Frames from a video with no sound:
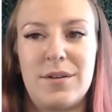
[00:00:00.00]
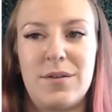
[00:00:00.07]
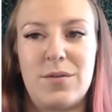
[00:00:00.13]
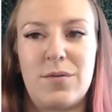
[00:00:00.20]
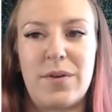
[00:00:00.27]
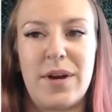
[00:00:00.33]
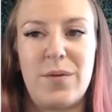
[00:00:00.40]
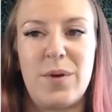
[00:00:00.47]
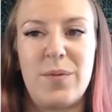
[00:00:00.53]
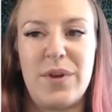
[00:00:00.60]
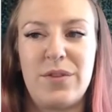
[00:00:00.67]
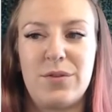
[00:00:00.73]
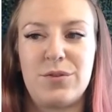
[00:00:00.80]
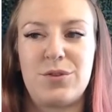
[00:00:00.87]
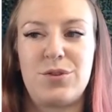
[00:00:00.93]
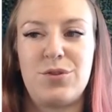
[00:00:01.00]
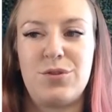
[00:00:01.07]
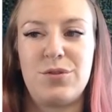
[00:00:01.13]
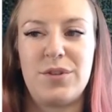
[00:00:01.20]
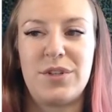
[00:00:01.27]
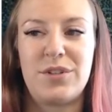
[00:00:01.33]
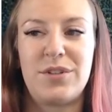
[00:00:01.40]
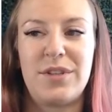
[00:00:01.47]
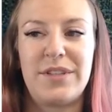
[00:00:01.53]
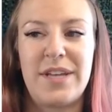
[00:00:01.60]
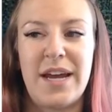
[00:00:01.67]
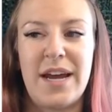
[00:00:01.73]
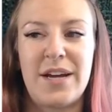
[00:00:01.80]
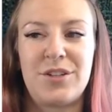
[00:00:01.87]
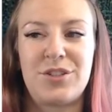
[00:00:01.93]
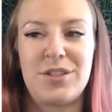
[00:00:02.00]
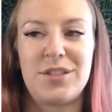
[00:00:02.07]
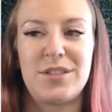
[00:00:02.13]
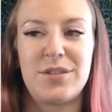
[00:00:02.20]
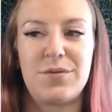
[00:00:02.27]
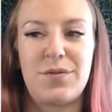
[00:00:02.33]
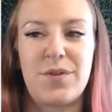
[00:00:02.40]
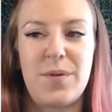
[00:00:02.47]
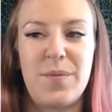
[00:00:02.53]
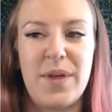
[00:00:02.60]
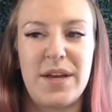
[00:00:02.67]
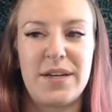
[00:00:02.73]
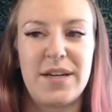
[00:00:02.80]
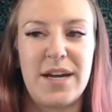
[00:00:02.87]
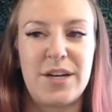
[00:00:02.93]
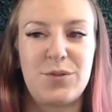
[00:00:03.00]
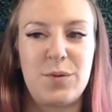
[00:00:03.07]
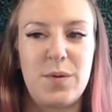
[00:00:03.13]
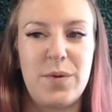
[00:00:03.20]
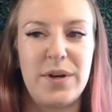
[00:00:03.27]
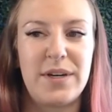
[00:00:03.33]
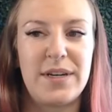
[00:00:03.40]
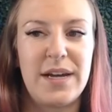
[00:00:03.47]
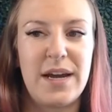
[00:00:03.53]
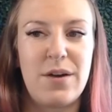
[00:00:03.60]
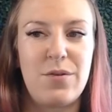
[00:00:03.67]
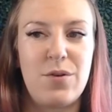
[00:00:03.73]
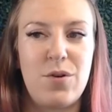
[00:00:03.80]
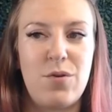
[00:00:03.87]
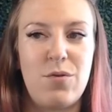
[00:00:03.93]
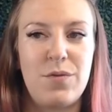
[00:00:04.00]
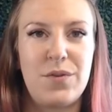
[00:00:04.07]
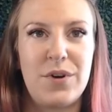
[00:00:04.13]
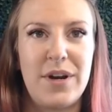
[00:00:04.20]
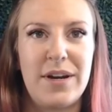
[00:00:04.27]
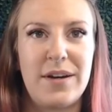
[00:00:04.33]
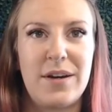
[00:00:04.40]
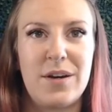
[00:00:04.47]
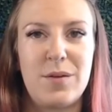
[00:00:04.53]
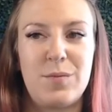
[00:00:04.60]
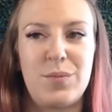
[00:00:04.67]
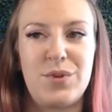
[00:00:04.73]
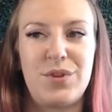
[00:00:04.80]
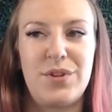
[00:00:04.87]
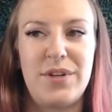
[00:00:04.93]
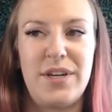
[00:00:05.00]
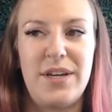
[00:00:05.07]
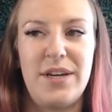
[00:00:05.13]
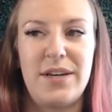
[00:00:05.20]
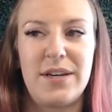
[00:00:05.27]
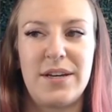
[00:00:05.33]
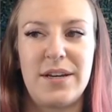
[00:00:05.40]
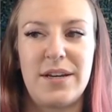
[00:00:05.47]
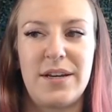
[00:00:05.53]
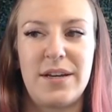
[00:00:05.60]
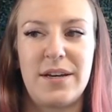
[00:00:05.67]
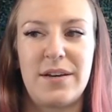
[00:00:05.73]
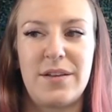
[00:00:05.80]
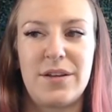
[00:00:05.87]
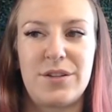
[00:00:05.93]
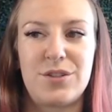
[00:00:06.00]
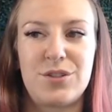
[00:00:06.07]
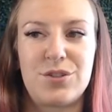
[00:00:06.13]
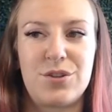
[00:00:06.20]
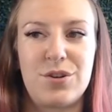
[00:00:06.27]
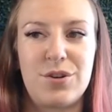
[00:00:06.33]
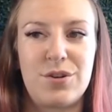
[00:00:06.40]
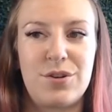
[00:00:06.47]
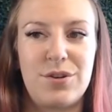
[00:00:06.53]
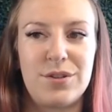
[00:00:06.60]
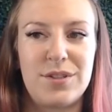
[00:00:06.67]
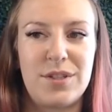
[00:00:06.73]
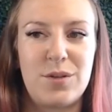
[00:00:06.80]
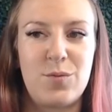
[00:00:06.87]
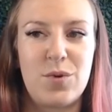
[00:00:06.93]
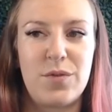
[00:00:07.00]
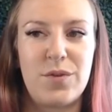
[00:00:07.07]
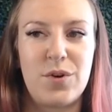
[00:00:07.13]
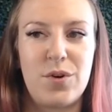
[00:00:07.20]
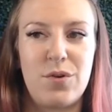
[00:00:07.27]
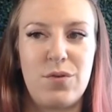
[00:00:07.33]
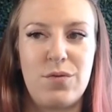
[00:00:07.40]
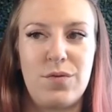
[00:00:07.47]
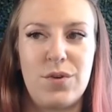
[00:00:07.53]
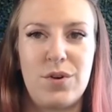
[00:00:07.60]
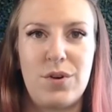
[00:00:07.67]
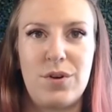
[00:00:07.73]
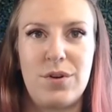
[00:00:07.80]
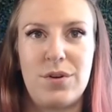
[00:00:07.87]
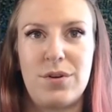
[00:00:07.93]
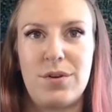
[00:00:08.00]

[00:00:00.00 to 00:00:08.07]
right? We made those two little dashes, and from that dash we went down, over, and completed the circle. It's a little more of an oval,